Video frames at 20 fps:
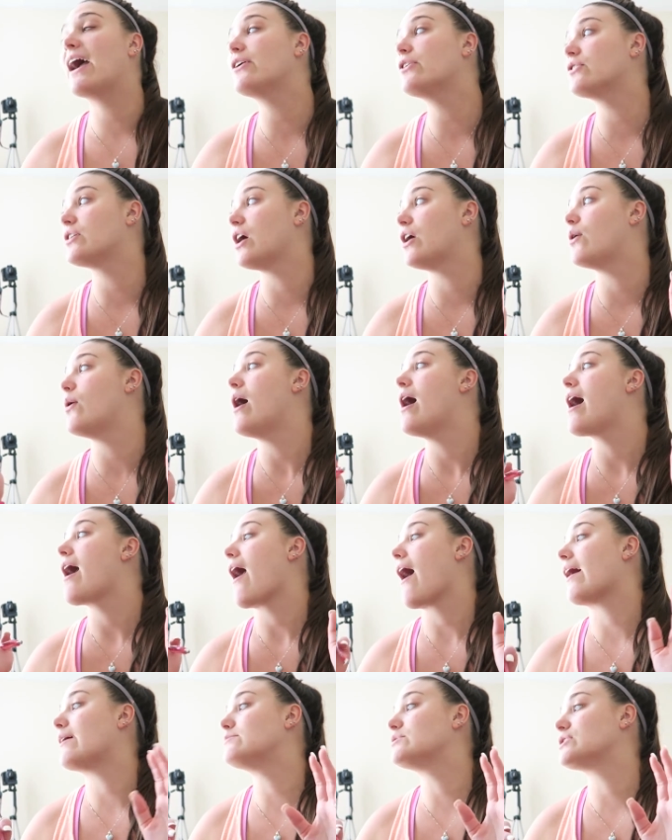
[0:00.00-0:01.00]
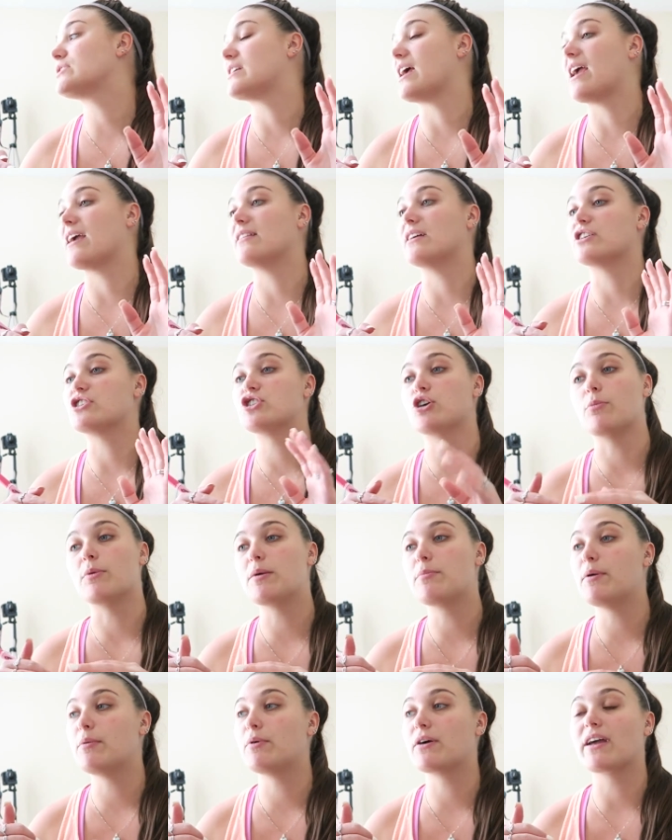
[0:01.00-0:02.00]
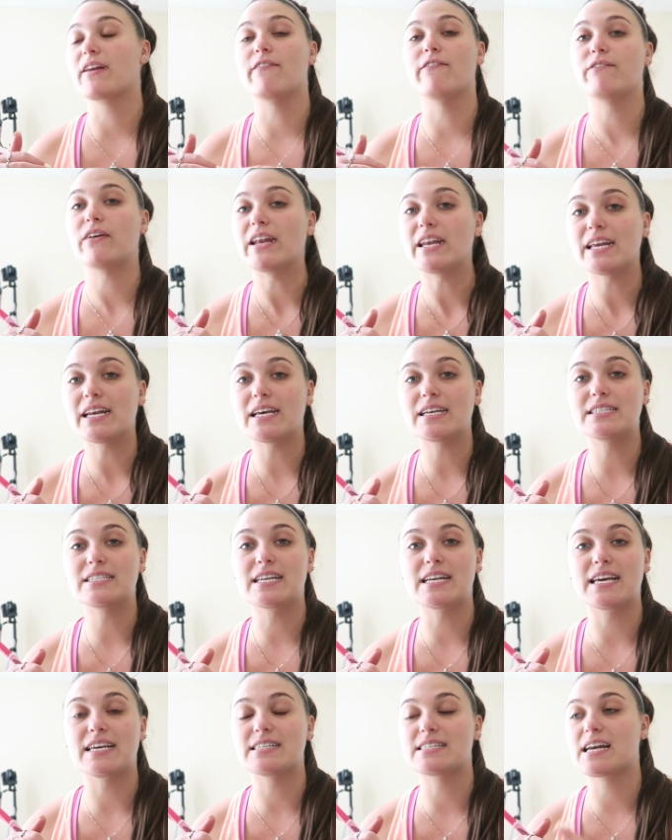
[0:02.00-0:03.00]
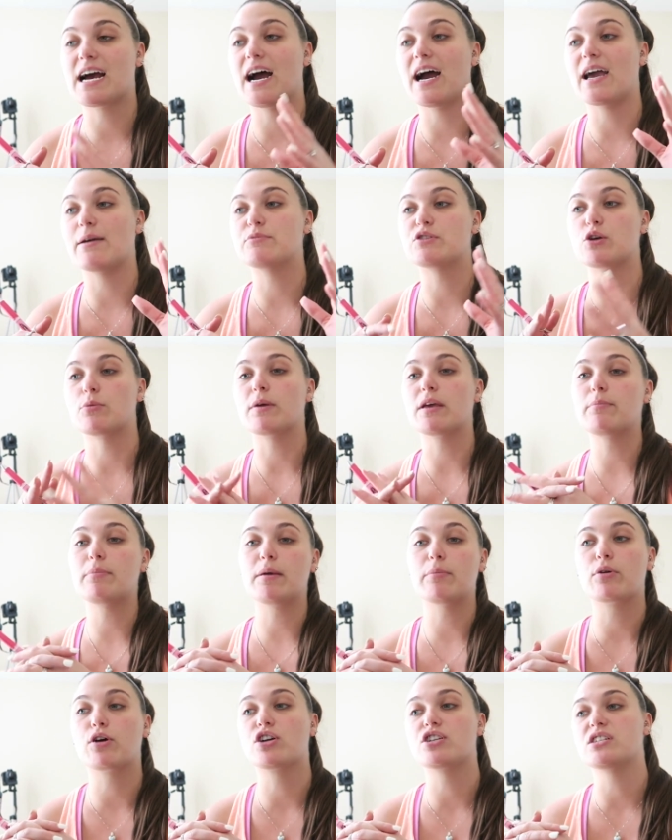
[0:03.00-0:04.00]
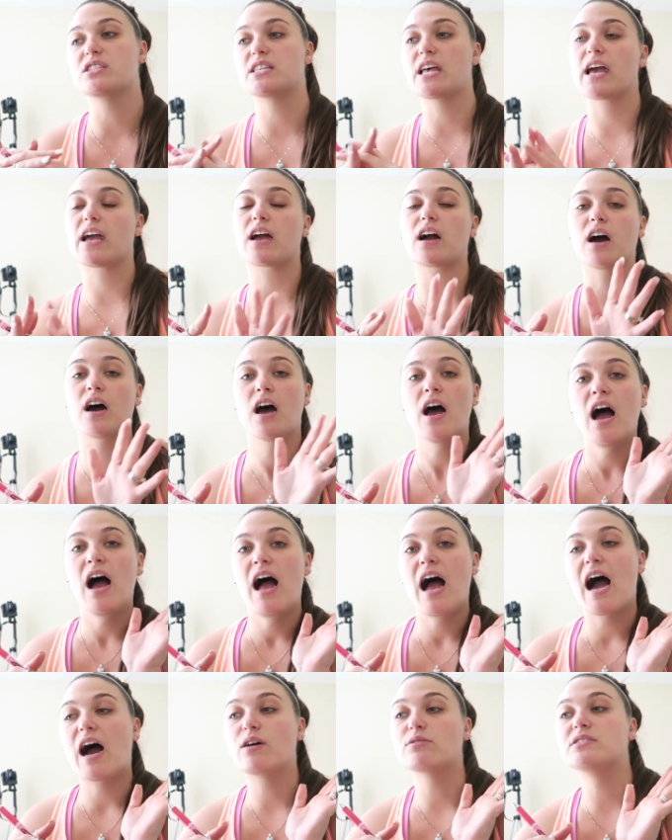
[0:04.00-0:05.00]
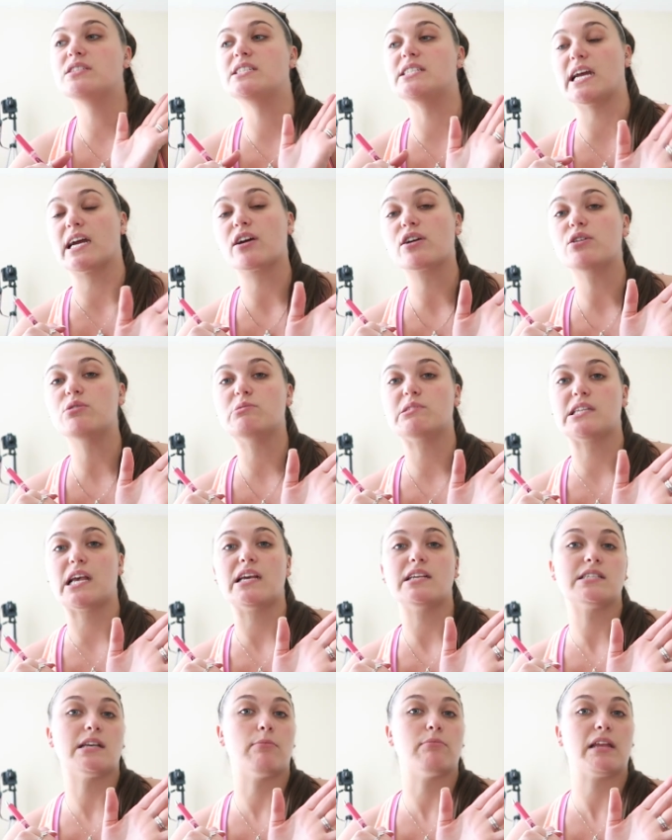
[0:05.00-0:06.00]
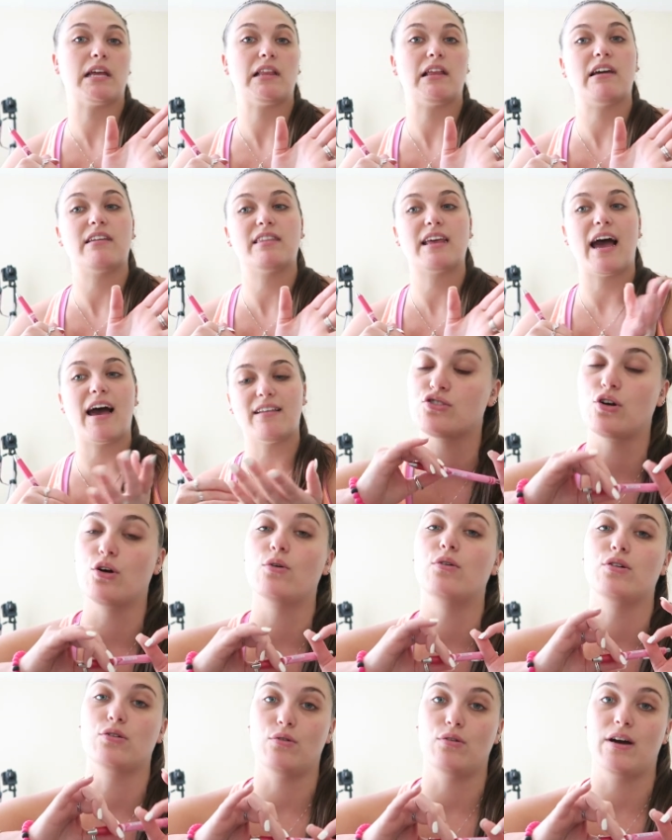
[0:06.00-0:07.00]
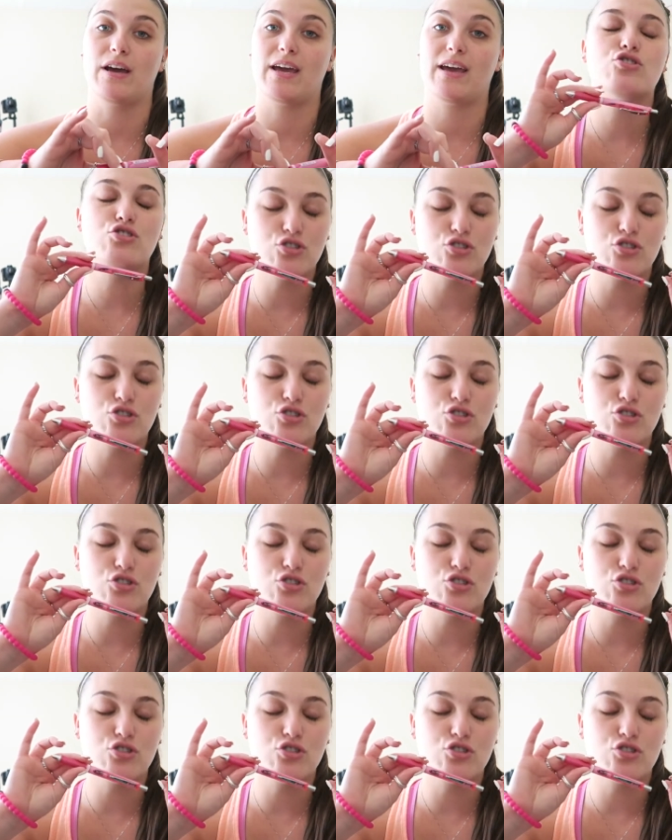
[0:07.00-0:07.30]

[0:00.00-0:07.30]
I don't know. I'm just saying, like, so many people get offended in today's time. So many people are just like, oh, how dare you say something like that? So annoying.